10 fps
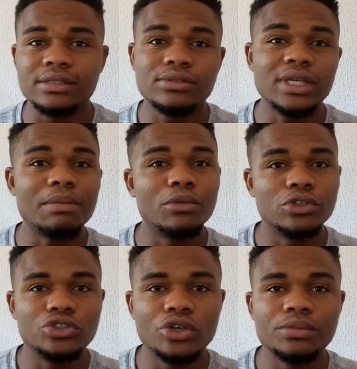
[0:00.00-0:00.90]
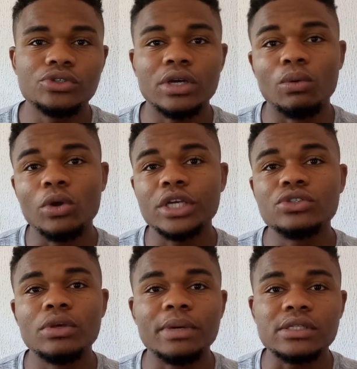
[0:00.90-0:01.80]
to get more jobs. You can walk
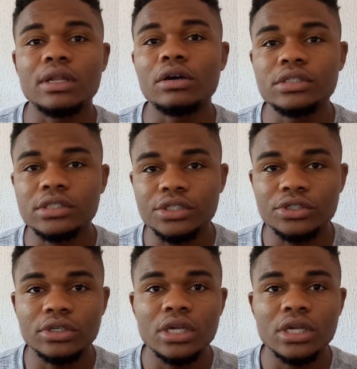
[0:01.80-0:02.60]
into a particular organization.